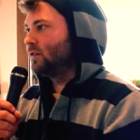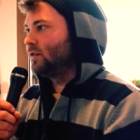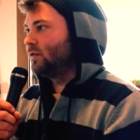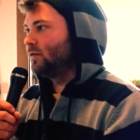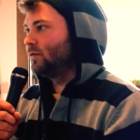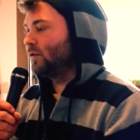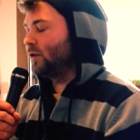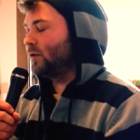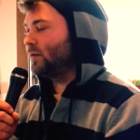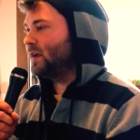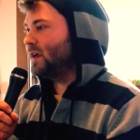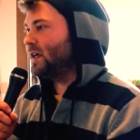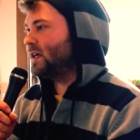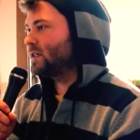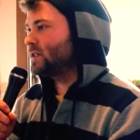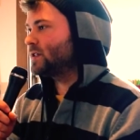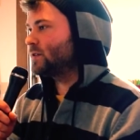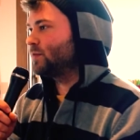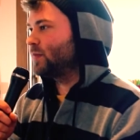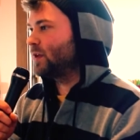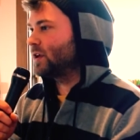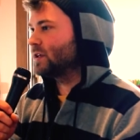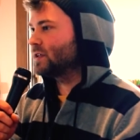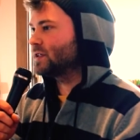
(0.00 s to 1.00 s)
For me as a
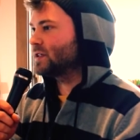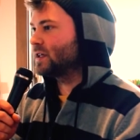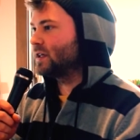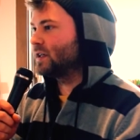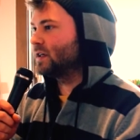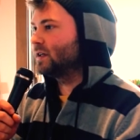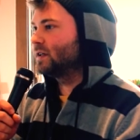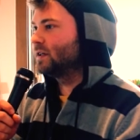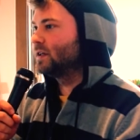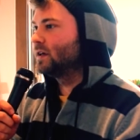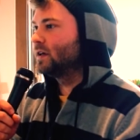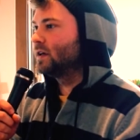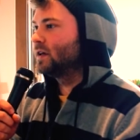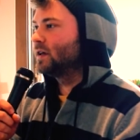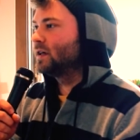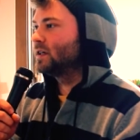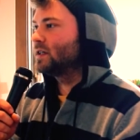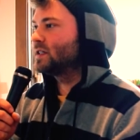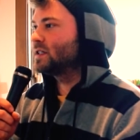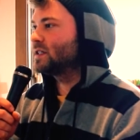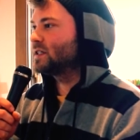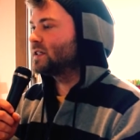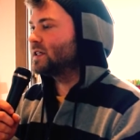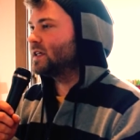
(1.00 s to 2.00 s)
person,
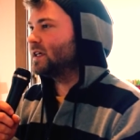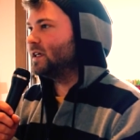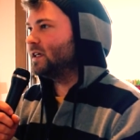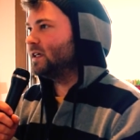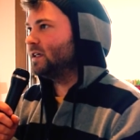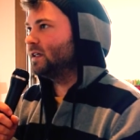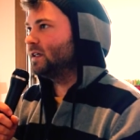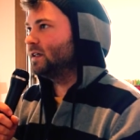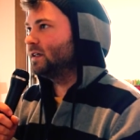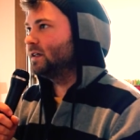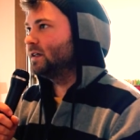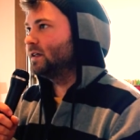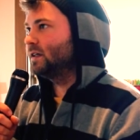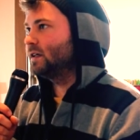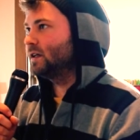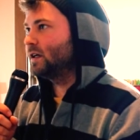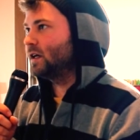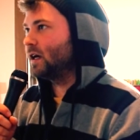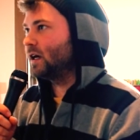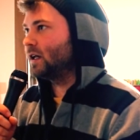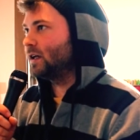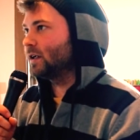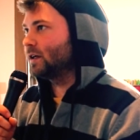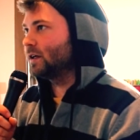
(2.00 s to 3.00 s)
seeing
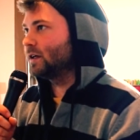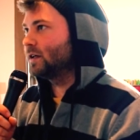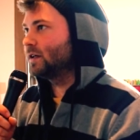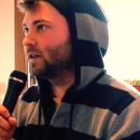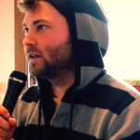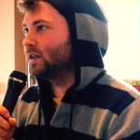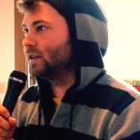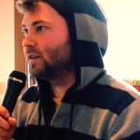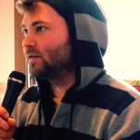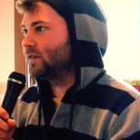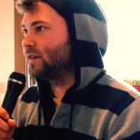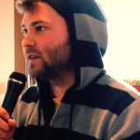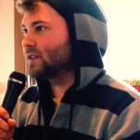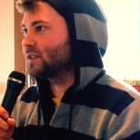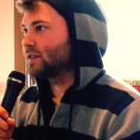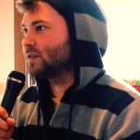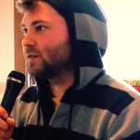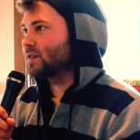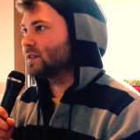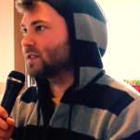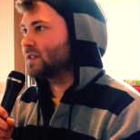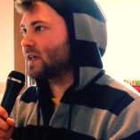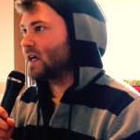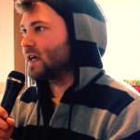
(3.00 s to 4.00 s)
color in a physical
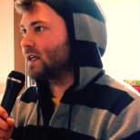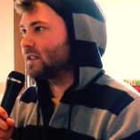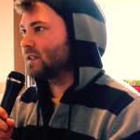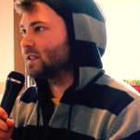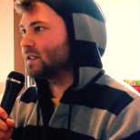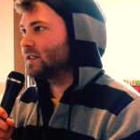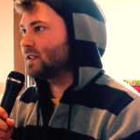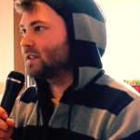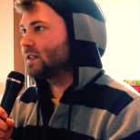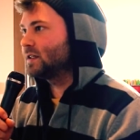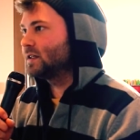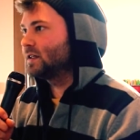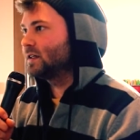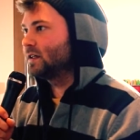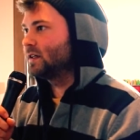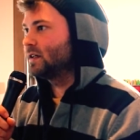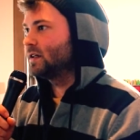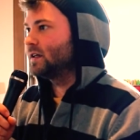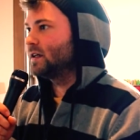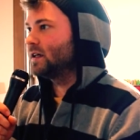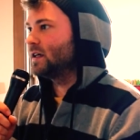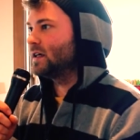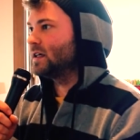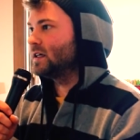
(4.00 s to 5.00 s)
sense
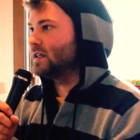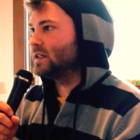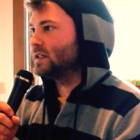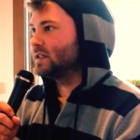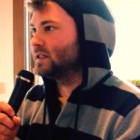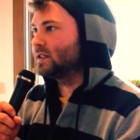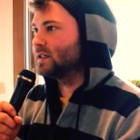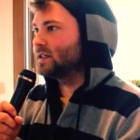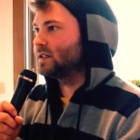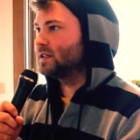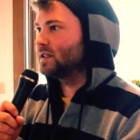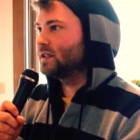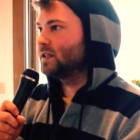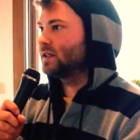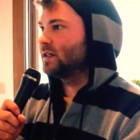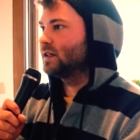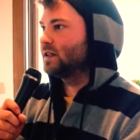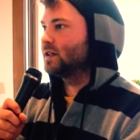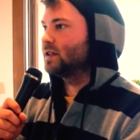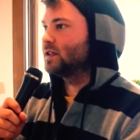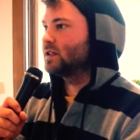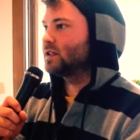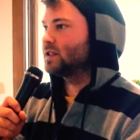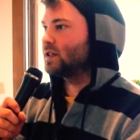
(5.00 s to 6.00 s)
is
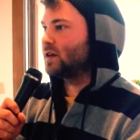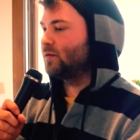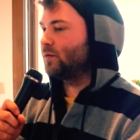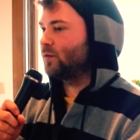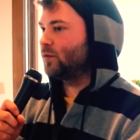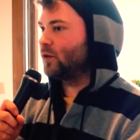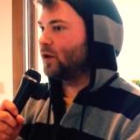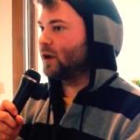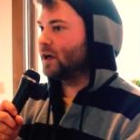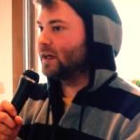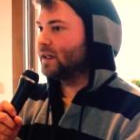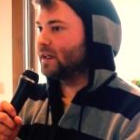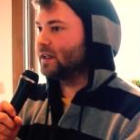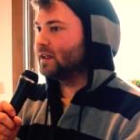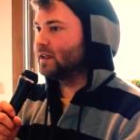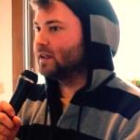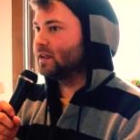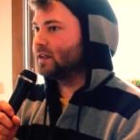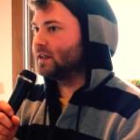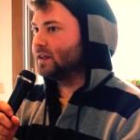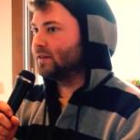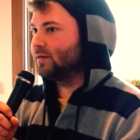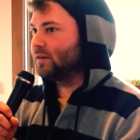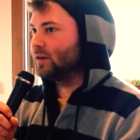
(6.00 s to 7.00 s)
somewhat
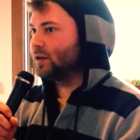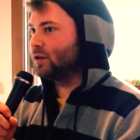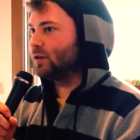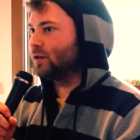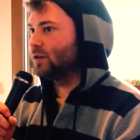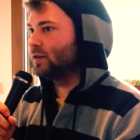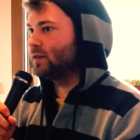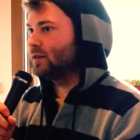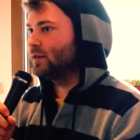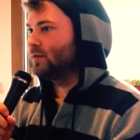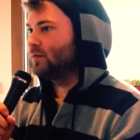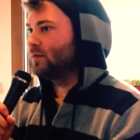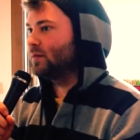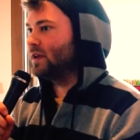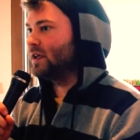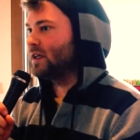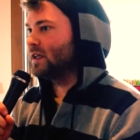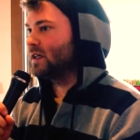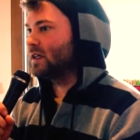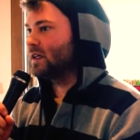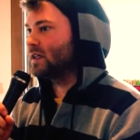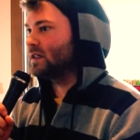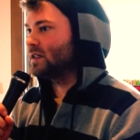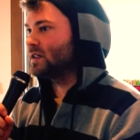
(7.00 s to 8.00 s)
difficult
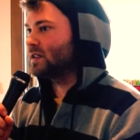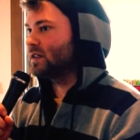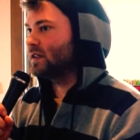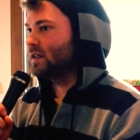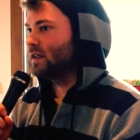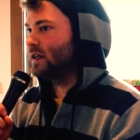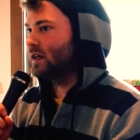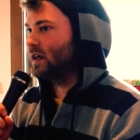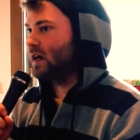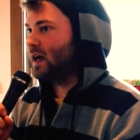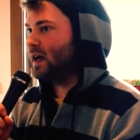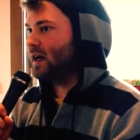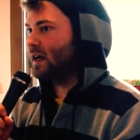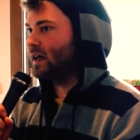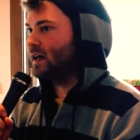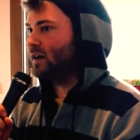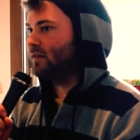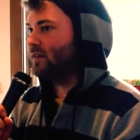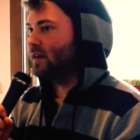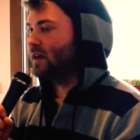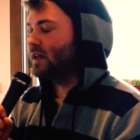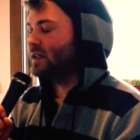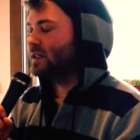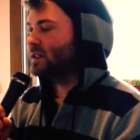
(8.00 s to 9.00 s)
because I have
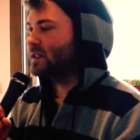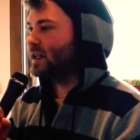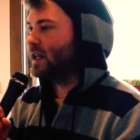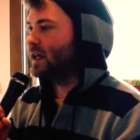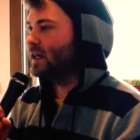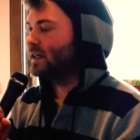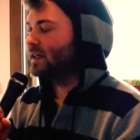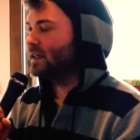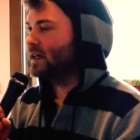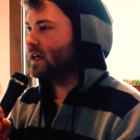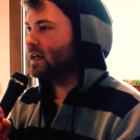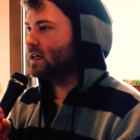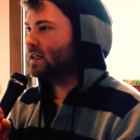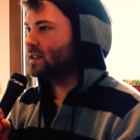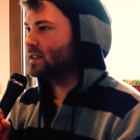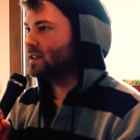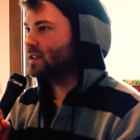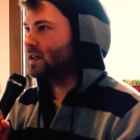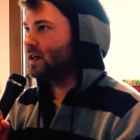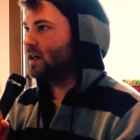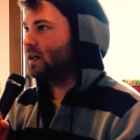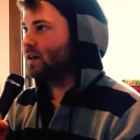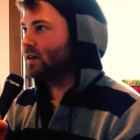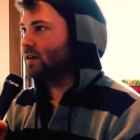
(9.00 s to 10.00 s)
a slight case
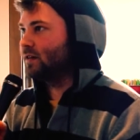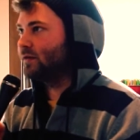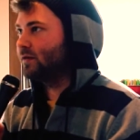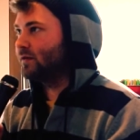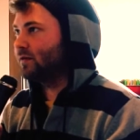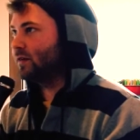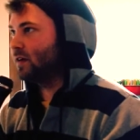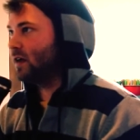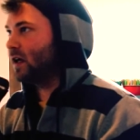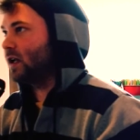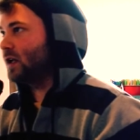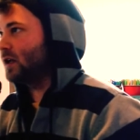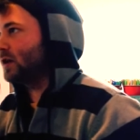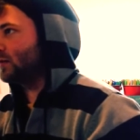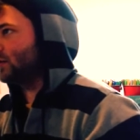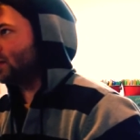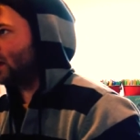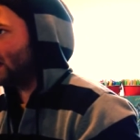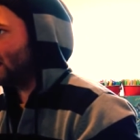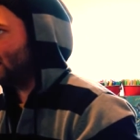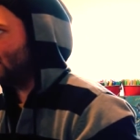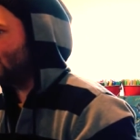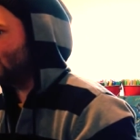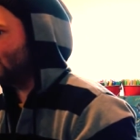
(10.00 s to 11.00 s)
of color
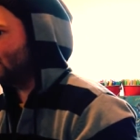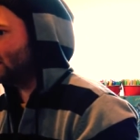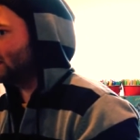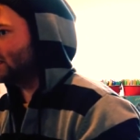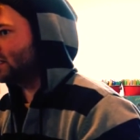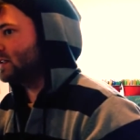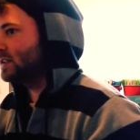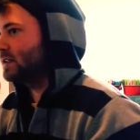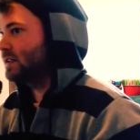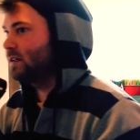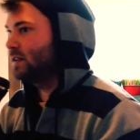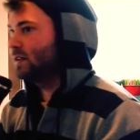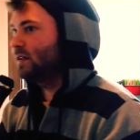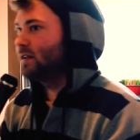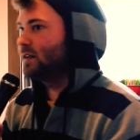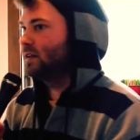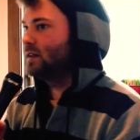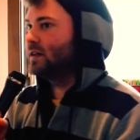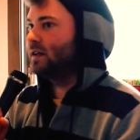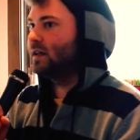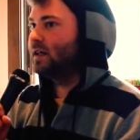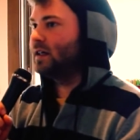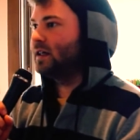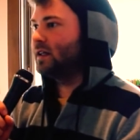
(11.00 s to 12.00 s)
blindness
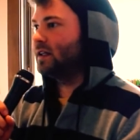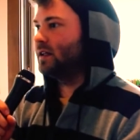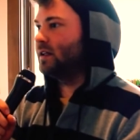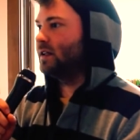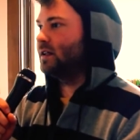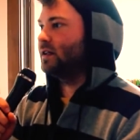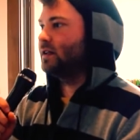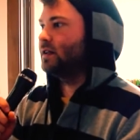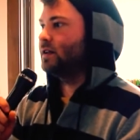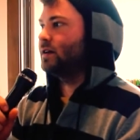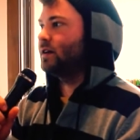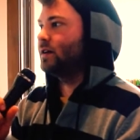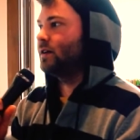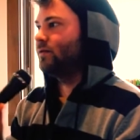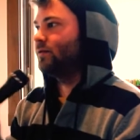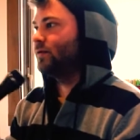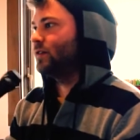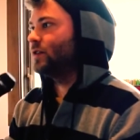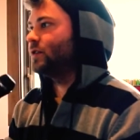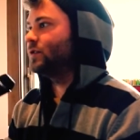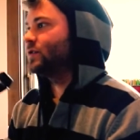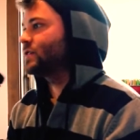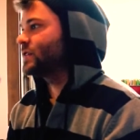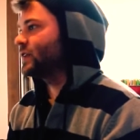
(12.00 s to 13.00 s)
in a
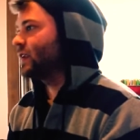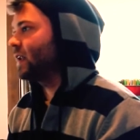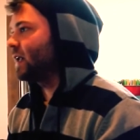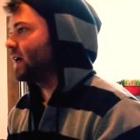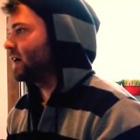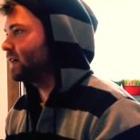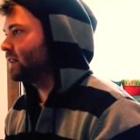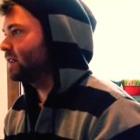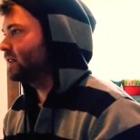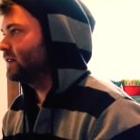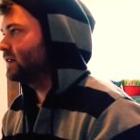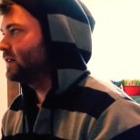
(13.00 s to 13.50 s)
few select